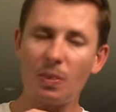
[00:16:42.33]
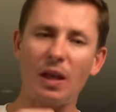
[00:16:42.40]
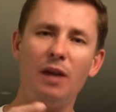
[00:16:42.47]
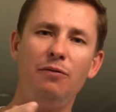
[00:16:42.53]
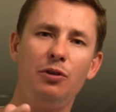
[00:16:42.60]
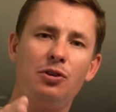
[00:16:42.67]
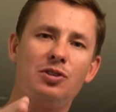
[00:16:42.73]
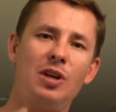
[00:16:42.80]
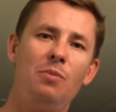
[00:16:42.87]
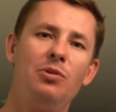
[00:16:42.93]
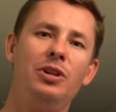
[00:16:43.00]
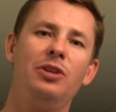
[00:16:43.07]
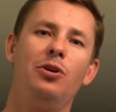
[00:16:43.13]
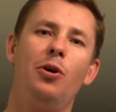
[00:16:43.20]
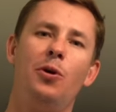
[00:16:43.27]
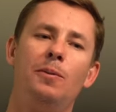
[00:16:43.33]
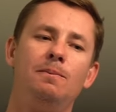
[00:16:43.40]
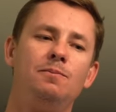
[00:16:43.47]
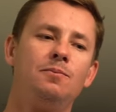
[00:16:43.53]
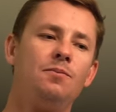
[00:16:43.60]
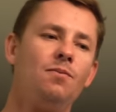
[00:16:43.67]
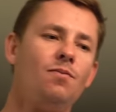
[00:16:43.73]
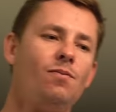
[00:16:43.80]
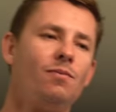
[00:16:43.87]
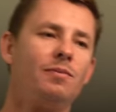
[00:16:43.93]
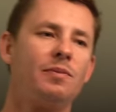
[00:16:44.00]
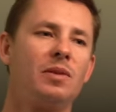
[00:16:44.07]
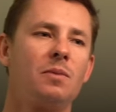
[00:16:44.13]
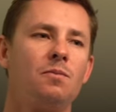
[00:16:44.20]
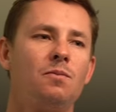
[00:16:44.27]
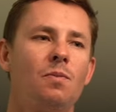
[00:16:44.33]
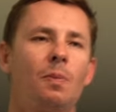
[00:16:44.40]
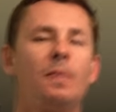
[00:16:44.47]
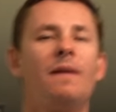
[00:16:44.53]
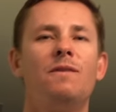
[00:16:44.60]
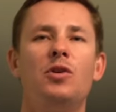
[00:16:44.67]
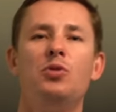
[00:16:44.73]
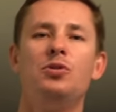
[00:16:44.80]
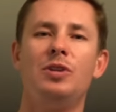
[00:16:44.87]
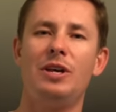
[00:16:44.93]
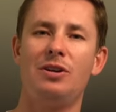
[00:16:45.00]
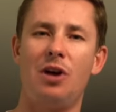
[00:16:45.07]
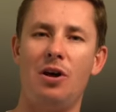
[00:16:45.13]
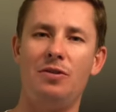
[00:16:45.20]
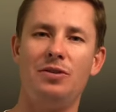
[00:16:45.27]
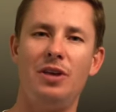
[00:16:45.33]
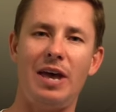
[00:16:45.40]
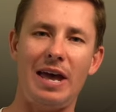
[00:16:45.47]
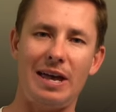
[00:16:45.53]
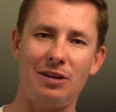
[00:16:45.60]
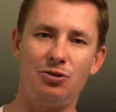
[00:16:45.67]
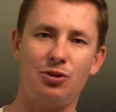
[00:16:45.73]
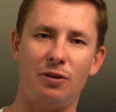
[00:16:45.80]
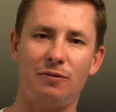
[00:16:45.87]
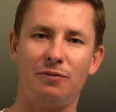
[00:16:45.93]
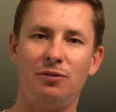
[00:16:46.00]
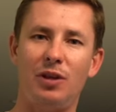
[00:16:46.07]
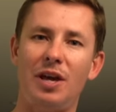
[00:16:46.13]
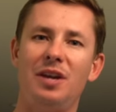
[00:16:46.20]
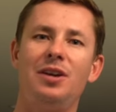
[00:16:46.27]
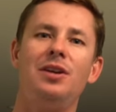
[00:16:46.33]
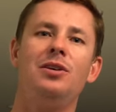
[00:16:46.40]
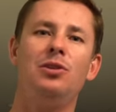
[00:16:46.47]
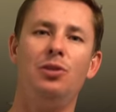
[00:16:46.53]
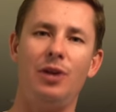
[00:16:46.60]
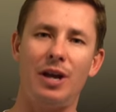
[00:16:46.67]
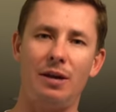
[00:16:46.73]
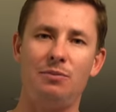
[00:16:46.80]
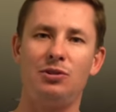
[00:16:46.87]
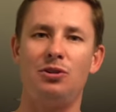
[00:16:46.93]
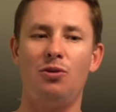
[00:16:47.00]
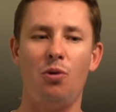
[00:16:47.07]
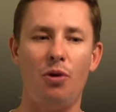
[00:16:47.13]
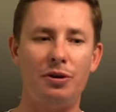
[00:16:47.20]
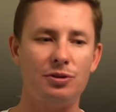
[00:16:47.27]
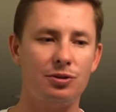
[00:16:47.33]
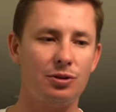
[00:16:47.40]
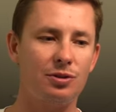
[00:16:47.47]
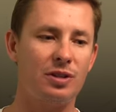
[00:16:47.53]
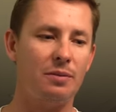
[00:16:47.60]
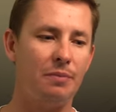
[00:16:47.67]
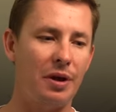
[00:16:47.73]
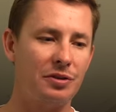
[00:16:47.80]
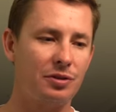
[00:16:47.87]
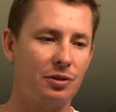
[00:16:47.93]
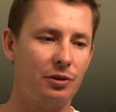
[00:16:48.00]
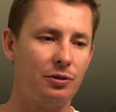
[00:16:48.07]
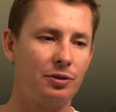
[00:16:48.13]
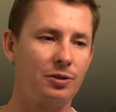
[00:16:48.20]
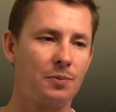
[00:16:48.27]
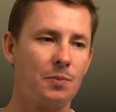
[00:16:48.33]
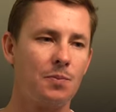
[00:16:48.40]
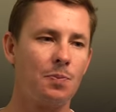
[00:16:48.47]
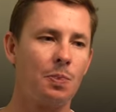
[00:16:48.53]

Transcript: if you're someone at home who's like on the edge of liking clams and oysters and mussels,